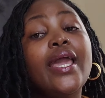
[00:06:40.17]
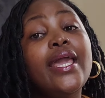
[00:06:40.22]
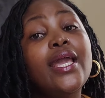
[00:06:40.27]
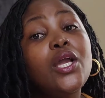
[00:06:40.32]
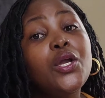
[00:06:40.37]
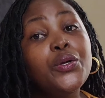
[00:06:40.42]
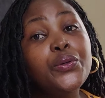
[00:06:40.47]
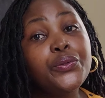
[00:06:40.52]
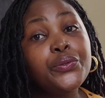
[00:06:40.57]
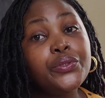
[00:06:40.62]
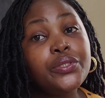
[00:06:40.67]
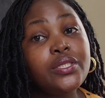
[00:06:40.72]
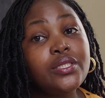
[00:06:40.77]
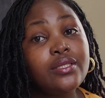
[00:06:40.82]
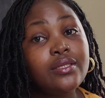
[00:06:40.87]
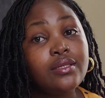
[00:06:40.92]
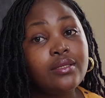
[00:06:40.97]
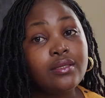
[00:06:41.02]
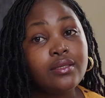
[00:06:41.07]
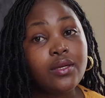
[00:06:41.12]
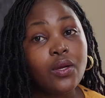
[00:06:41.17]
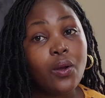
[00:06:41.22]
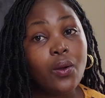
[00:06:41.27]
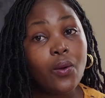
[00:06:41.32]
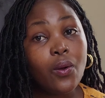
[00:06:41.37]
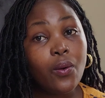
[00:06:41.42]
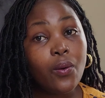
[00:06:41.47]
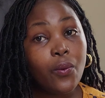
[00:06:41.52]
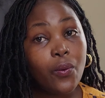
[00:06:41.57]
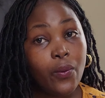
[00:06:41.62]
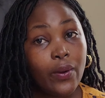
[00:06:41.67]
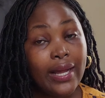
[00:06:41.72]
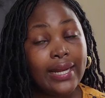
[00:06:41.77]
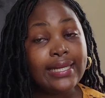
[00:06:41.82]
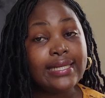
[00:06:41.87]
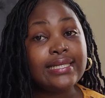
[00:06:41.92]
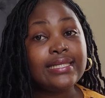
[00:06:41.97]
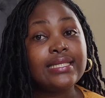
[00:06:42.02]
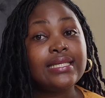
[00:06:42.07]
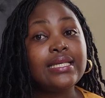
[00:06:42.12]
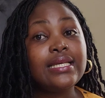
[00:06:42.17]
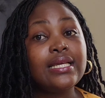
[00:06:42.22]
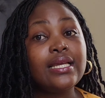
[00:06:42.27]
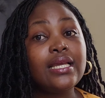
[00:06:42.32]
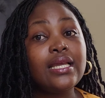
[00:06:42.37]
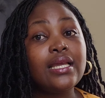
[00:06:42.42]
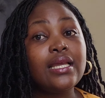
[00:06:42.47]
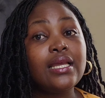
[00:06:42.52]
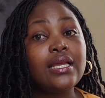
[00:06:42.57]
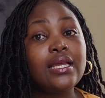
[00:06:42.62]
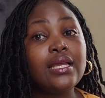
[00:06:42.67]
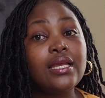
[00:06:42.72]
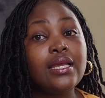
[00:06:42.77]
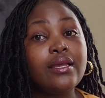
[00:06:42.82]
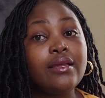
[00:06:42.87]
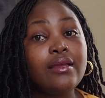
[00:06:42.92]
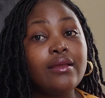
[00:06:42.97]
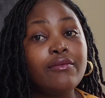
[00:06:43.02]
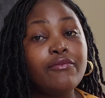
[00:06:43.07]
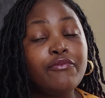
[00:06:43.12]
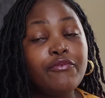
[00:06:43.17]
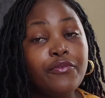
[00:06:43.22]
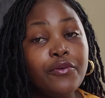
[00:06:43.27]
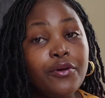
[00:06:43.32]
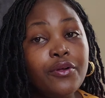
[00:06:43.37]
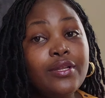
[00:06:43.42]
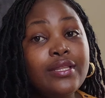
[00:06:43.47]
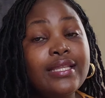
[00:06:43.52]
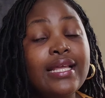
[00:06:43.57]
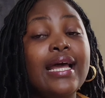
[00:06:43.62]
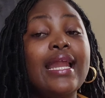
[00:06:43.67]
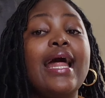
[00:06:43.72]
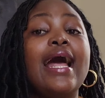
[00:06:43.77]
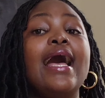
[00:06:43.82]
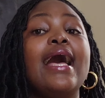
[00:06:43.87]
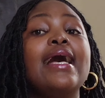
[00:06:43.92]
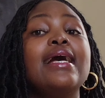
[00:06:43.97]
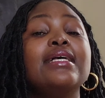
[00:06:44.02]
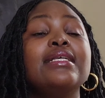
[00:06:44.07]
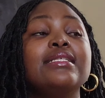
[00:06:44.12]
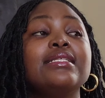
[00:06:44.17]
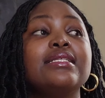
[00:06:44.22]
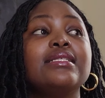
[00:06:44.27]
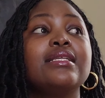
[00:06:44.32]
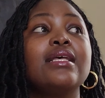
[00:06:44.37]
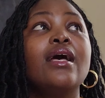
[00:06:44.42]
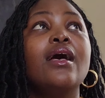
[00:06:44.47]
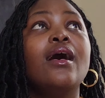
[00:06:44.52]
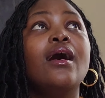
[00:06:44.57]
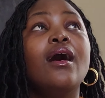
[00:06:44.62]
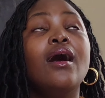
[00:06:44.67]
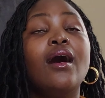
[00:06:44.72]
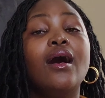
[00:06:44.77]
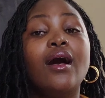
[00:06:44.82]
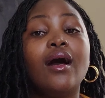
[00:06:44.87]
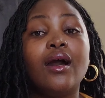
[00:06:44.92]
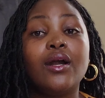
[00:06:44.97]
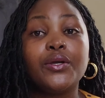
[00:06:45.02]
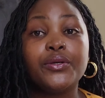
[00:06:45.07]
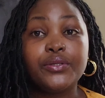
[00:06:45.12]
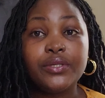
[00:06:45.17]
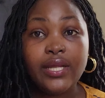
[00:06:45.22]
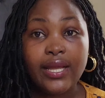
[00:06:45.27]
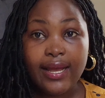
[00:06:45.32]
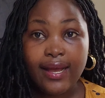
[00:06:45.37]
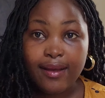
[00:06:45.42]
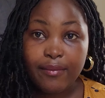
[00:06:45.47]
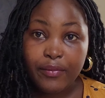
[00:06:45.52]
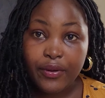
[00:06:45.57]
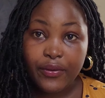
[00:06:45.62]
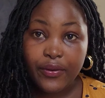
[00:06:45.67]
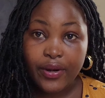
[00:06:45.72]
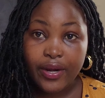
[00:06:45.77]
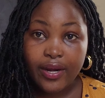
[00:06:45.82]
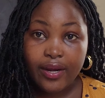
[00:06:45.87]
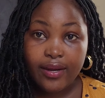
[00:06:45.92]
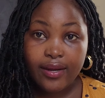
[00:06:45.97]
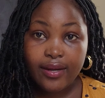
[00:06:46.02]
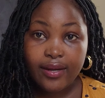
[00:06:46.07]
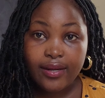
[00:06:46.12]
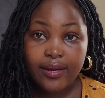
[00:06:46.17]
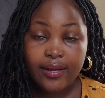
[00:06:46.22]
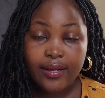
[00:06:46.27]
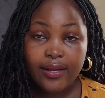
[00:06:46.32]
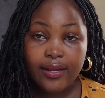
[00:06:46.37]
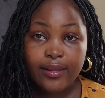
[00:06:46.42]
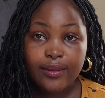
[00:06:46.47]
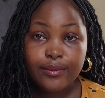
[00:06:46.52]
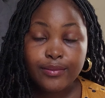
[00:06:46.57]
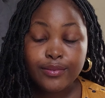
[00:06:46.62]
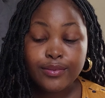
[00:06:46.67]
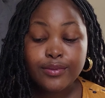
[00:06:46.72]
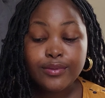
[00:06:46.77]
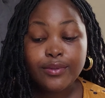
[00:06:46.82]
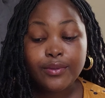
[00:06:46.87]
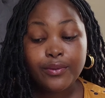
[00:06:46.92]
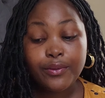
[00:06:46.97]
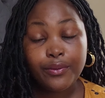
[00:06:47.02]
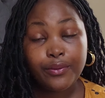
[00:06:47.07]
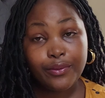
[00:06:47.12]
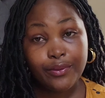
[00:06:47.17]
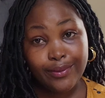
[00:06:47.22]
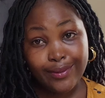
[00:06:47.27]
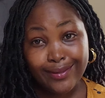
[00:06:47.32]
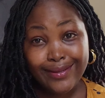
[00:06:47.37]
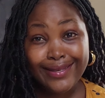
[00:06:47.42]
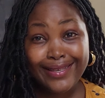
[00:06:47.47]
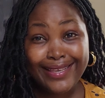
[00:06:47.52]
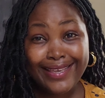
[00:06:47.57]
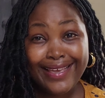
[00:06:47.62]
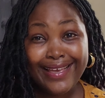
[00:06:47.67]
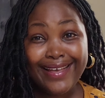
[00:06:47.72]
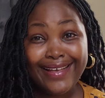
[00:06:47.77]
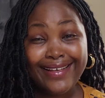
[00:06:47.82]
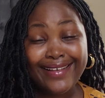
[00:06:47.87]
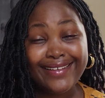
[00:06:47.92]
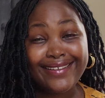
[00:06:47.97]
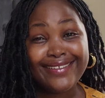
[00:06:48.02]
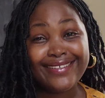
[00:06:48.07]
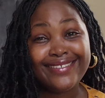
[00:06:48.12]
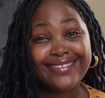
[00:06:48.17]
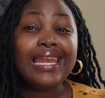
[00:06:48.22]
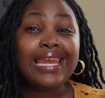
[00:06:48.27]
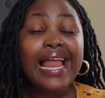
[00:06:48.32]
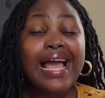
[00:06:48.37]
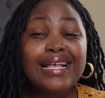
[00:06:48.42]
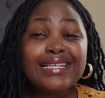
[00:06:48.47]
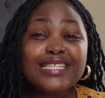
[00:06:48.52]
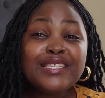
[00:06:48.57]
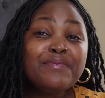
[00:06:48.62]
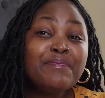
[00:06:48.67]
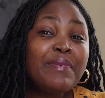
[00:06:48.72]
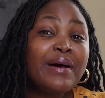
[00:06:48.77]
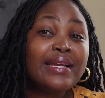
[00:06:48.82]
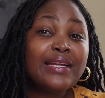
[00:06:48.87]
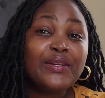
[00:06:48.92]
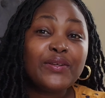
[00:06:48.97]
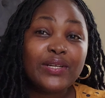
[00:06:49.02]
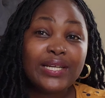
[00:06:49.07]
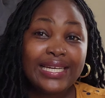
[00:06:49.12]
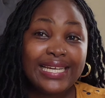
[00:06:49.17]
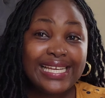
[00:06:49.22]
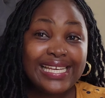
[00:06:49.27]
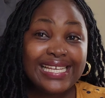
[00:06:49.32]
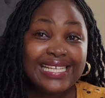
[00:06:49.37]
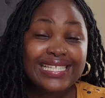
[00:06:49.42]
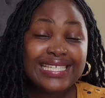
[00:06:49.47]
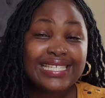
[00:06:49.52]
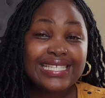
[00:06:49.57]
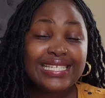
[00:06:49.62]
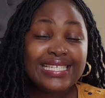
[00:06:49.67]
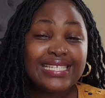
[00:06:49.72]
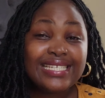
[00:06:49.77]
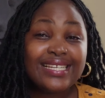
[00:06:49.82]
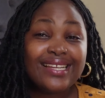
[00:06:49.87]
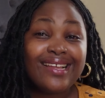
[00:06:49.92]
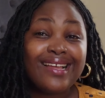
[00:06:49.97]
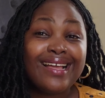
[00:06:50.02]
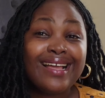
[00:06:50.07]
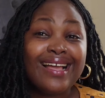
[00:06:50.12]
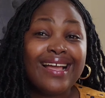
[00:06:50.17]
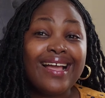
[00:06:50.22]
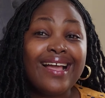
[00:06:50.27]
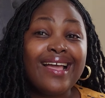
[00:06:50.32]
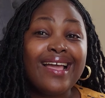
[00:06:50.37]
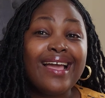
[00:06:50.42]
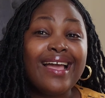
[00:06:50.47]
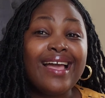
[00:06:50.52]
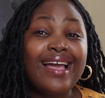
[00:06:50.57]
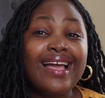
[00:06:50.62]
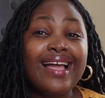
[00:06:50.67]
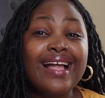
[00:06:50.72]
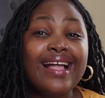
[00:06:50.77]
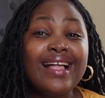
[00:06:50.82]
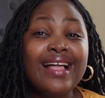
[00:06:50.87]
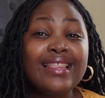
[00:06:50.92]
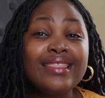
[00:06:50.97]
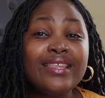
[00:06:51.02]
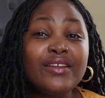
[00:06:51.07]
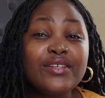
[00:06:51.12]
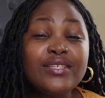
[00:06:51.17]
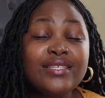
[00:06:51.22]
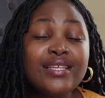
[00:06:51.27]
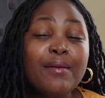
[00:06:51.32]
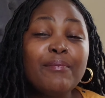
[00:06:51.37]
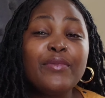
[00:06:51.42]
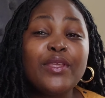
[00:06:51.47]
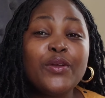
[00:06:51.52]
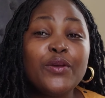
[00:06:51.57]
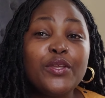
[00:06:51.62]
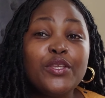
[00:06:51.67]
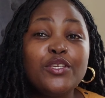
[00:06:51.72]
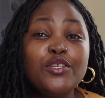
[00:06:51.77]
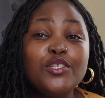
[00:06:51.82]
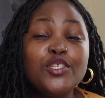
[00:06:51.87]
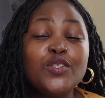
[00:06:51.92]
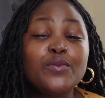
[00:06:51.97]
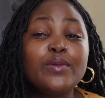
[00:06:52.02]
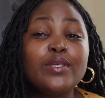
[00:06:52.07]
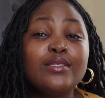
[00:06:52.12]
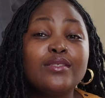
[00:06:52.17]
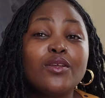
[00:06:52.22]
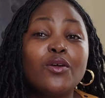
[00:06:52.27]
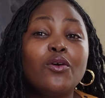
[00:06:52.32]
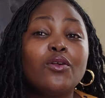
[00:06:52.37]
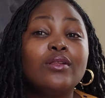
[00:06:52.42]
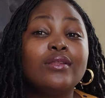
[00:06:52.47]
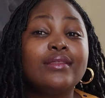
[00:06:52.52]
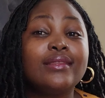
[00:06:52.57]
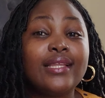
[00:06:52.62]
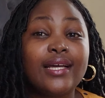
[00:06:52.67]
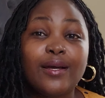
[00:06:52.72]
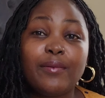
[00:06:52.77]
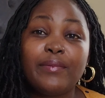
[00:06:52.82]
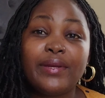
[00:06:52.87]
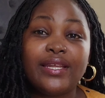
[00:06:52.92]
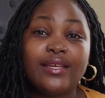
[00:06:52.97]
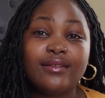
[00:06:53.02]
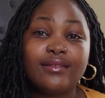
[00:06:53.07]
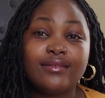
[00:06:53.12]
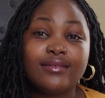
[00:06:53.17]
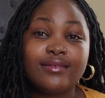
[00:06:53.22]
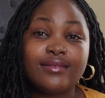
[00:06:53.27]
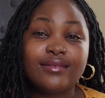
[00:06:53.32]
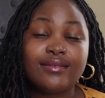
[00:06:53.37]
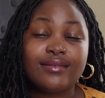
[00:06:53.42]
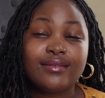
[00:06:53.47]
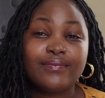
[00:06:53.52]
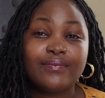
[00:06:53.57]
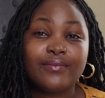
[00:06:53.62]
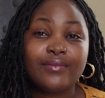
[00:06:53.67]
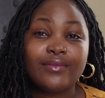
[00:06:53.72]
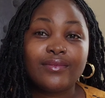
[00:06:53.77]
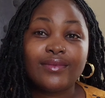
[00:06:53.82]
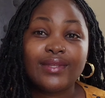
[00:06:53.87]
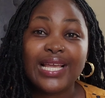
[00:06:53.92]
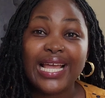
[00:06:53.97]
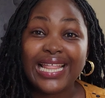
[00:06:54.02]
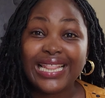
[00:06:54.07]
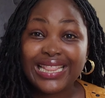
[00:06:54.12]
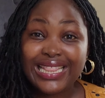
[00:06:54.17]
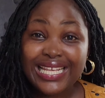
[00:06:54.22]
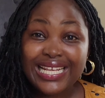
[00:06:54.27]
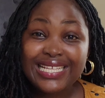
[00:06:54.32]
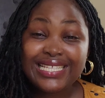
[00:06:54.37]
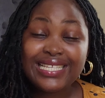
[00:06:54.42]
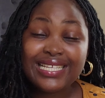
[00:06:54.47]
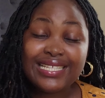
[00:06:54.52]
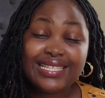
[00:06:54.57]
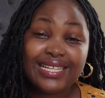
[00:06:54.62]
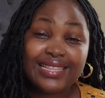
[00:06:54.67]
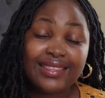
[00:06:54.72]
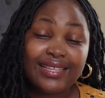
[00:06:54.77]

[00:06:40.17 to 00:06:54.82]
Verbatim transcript: a good quality phone that has a good camera so yeah last but not least there's something on youtube it's called thumbnails this is a